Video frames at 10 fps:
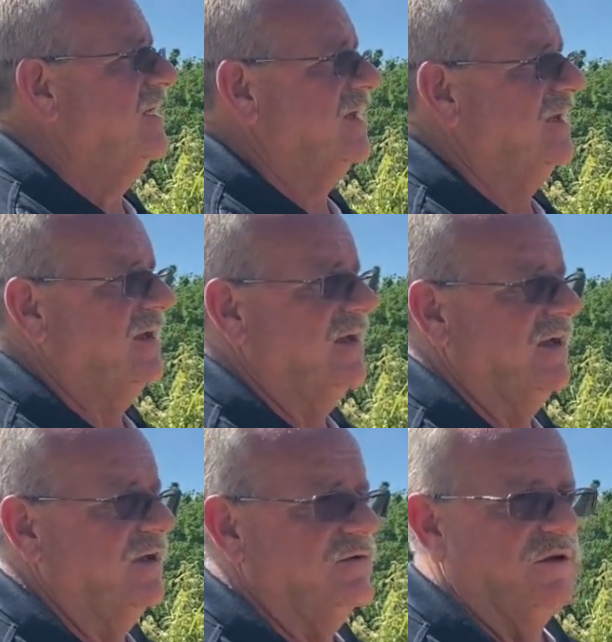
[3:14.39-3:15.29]
uh,
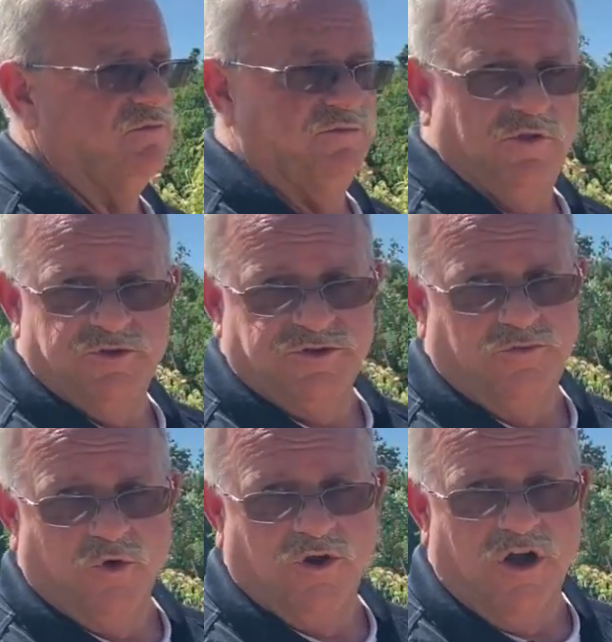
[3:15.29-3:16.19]
uh close to
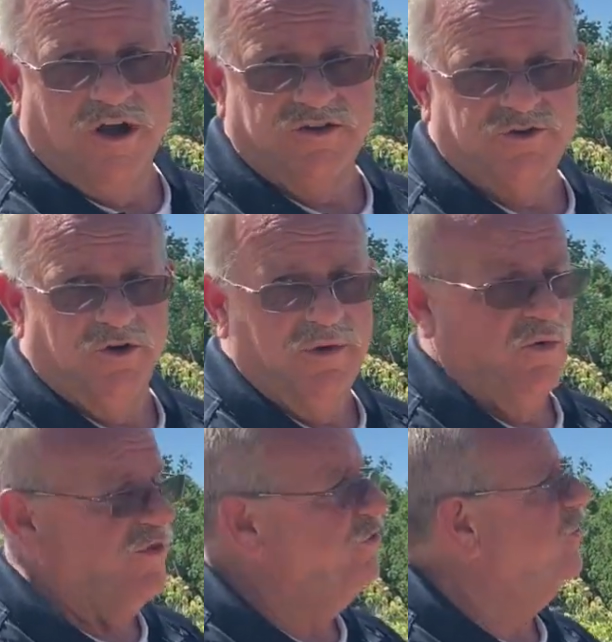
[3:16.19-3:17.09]
four o'clock. Started about
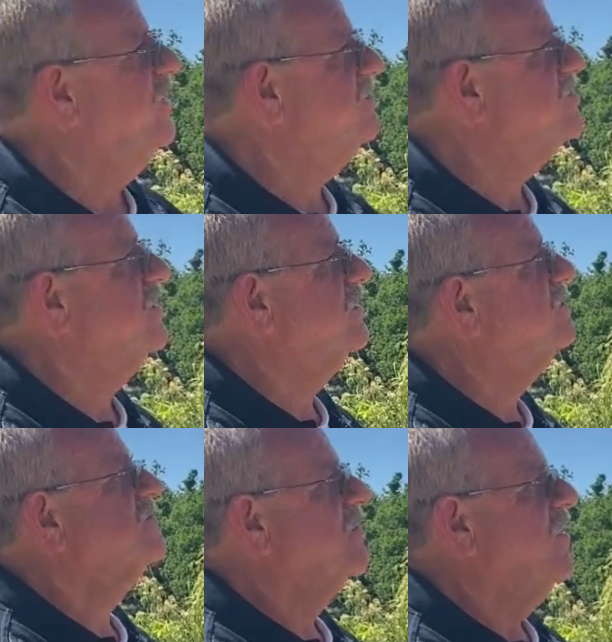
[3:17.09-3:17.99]
1.30. So
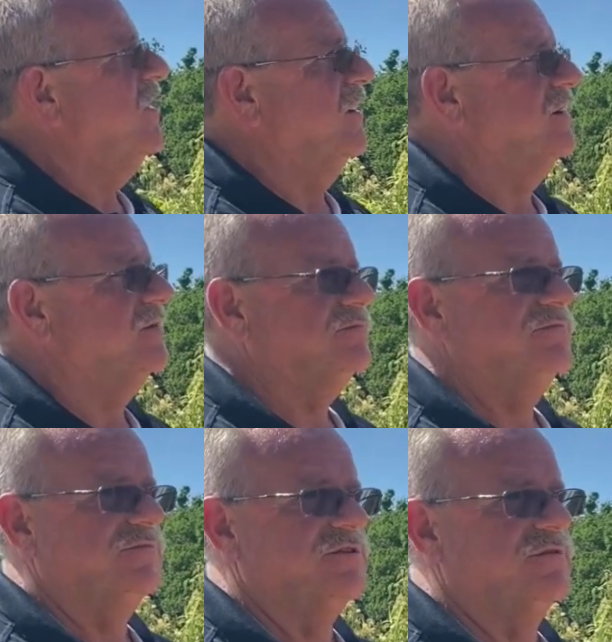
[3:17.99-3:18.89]
uh,
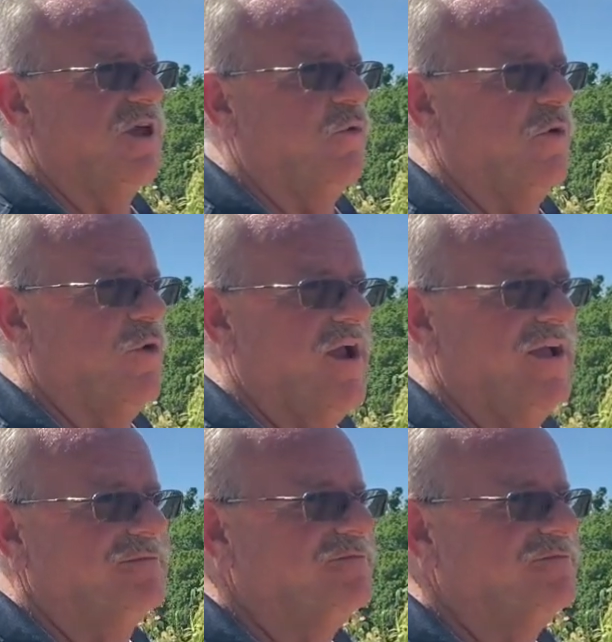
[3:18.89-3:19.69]
that's kind of where we're at.